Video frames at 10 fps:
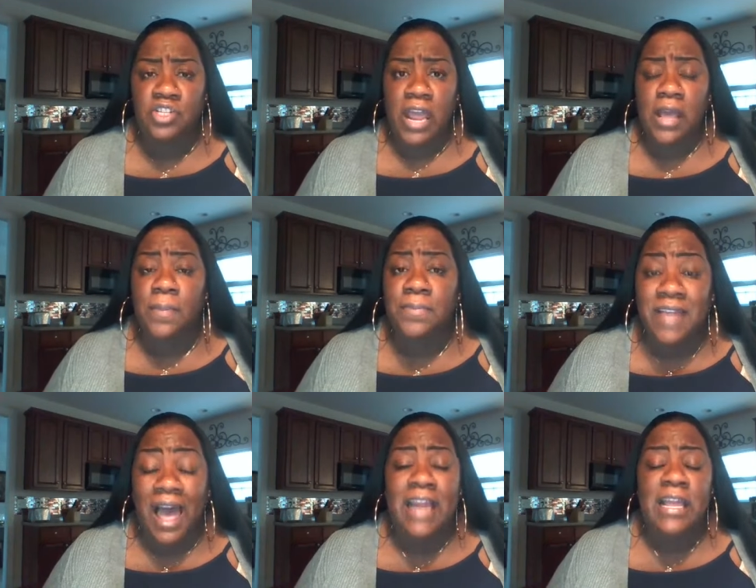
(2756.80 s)
Jacob
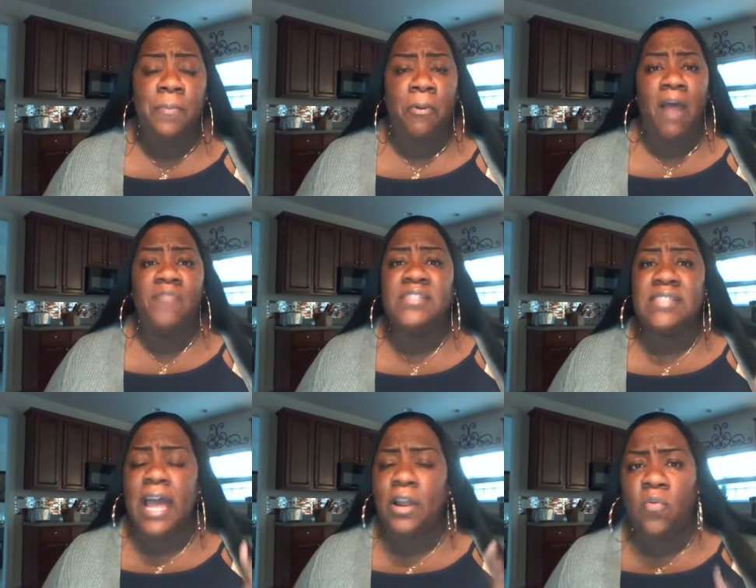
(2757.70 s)
died, he
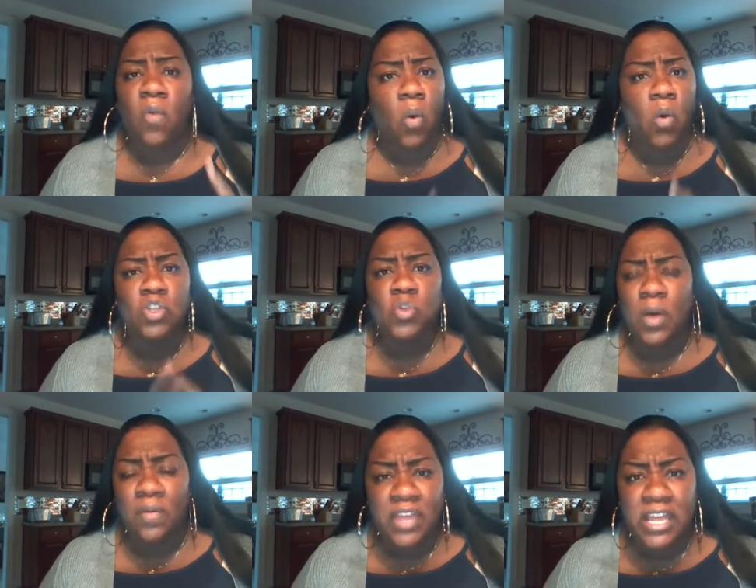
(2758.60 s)
prophesied over all
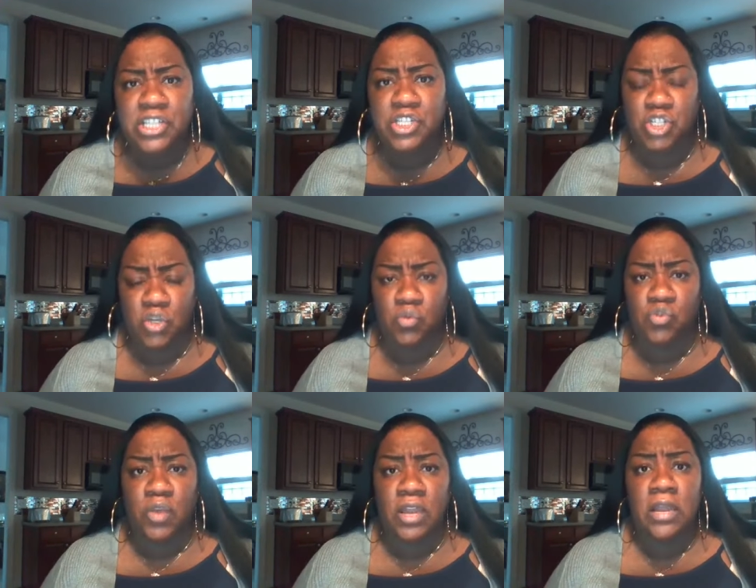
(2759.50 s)
12 of his
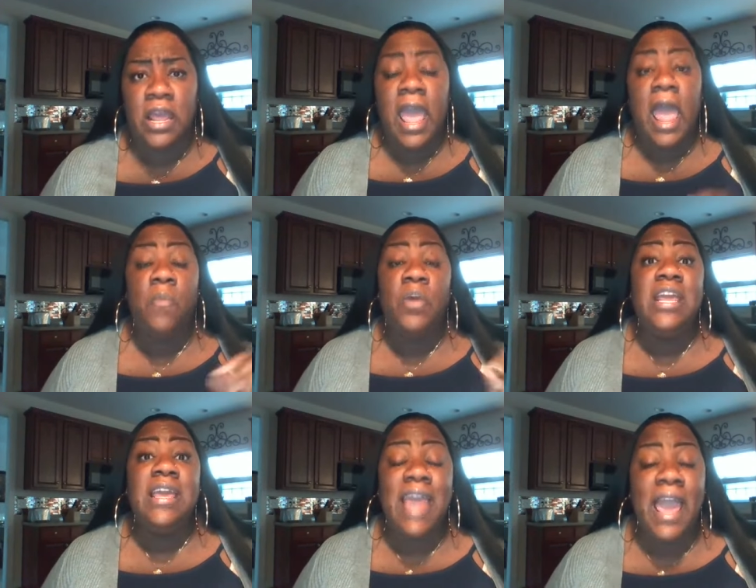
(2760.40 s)
children. And when
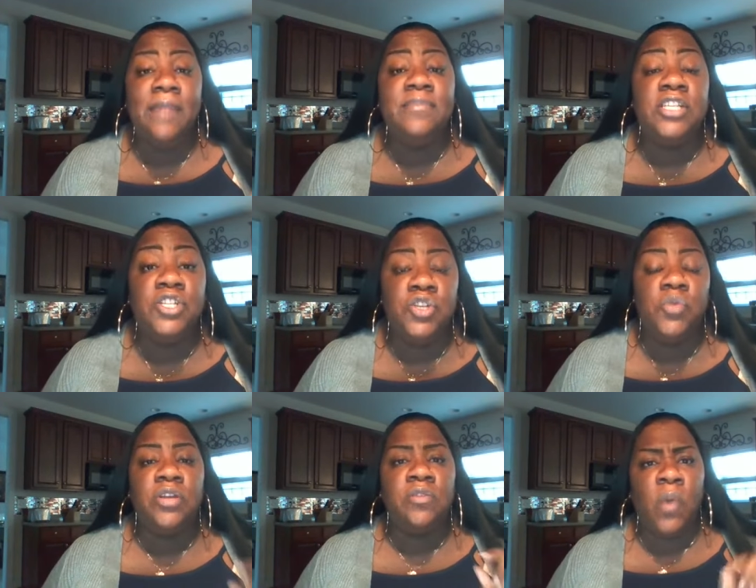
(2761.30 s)
he came to
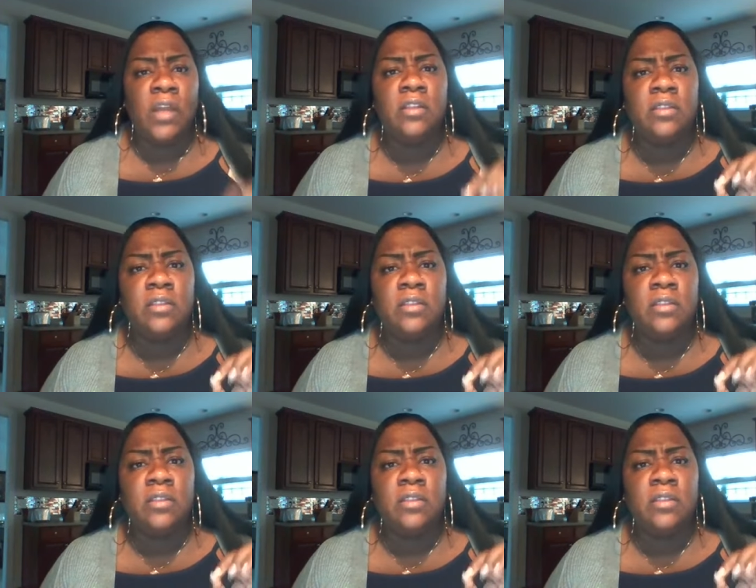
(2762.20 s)
Judah, one of